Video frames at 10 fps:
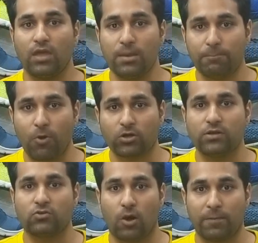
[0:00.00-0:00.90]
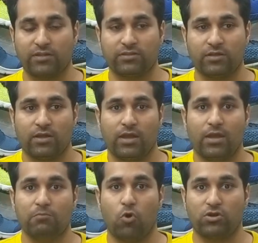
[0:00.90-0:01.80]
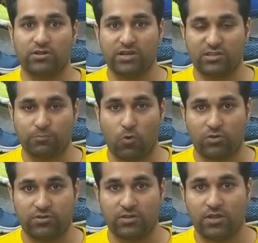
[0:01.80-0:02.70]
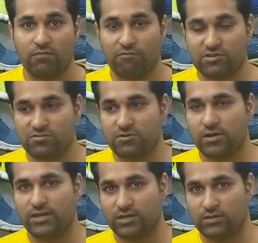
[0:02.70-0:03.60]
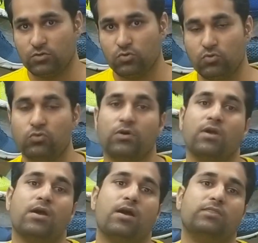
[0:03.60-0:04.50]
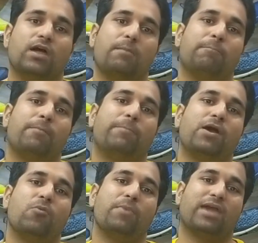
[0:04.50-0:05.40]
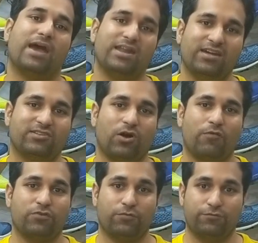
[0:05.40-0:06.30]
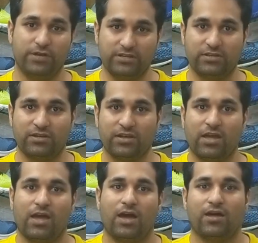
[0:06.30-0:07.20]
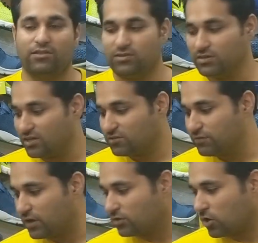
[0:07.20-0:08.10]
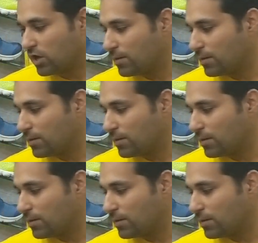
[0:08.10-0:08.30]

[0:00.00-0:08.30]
important topics in modern day sports, which is related to the biomechanics of your feet. Yes, we are talking